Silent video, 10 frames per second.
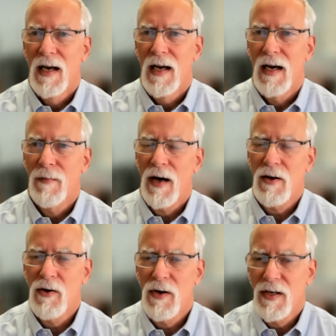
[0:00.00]
Um, I'll
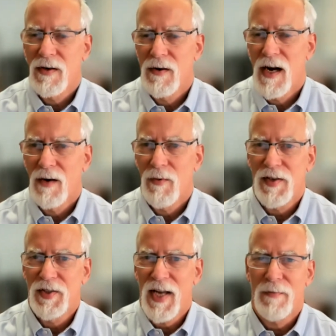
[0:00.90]
go on uh, with
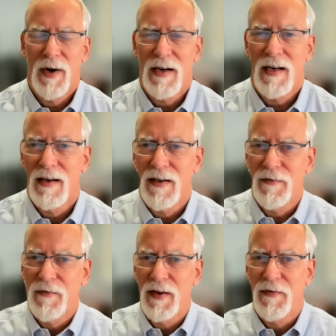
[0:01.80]
the chat. Monica,
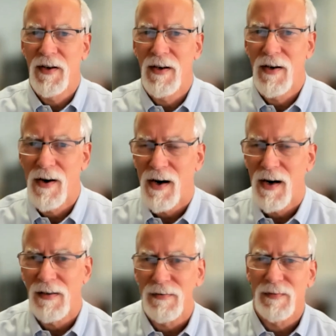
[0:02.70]
if, if there
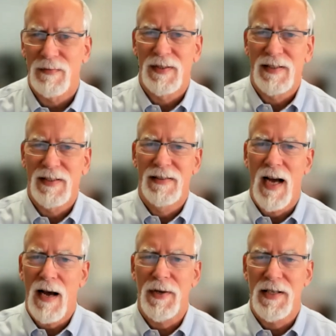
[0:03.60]
are
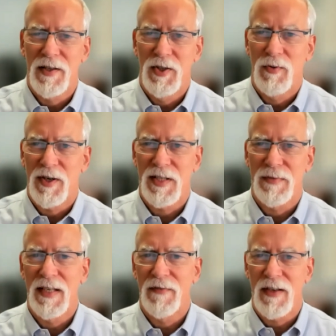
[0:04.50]
topics that you want to
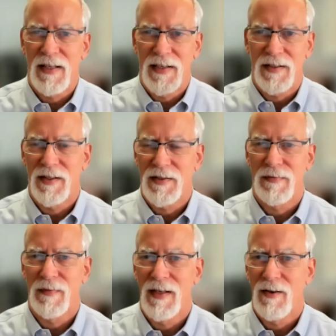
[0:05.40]
specifically hit,
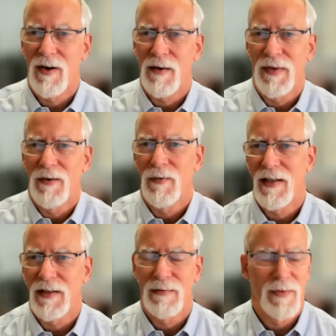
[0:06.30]
just interrupt me and we
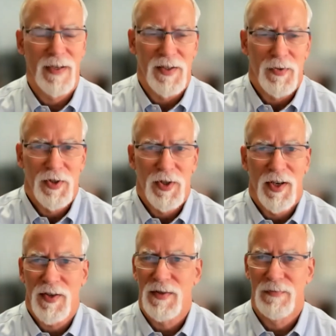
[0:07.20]
can we can switch
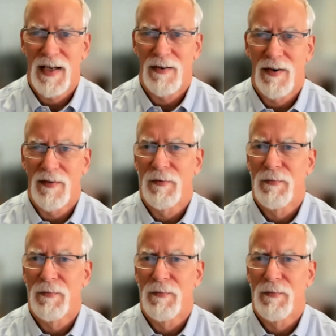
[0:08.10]
gears. However, um,